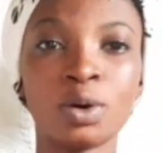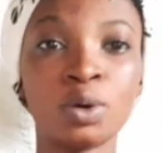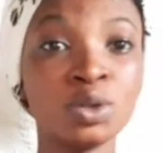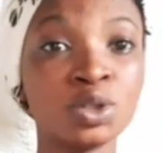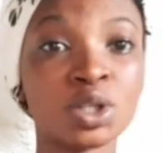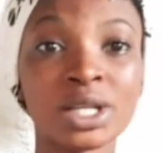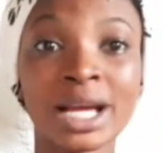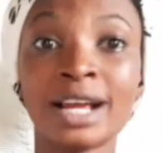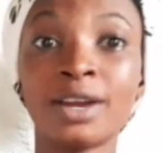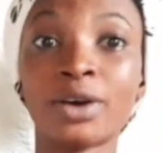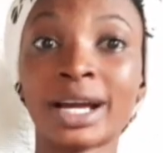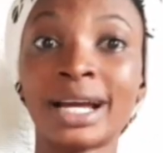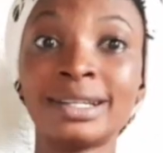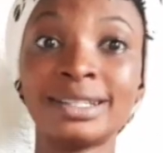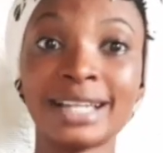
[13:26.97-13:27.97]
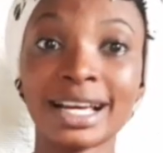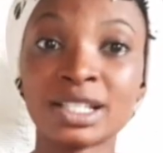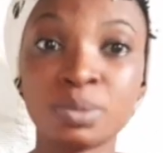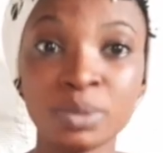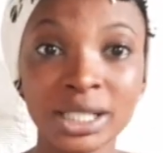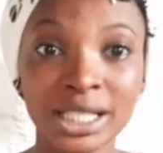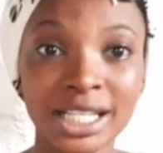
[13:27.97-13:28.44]
own daughter-in-law can
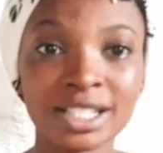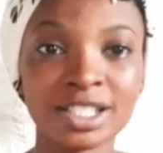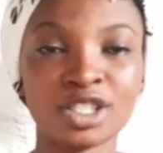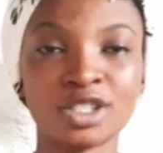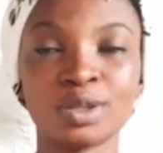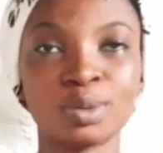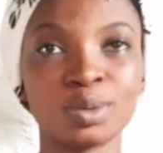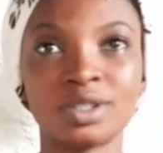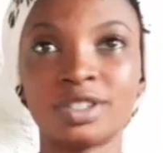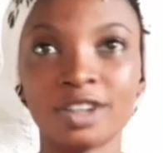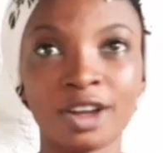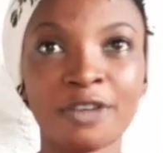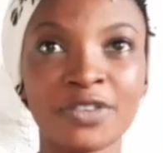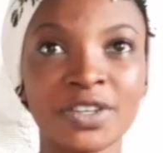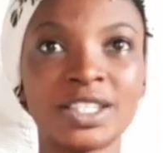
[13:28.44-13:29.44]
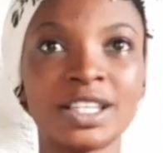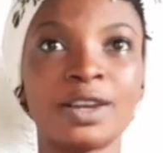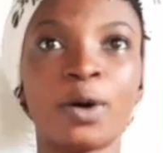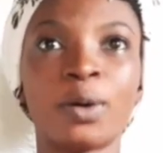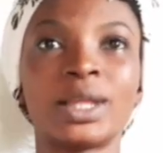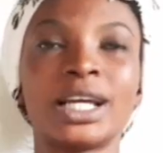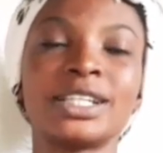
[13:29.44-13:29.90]
get me this, she would love it and
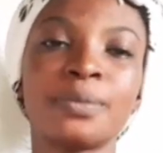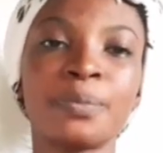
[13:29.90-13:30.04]
all that.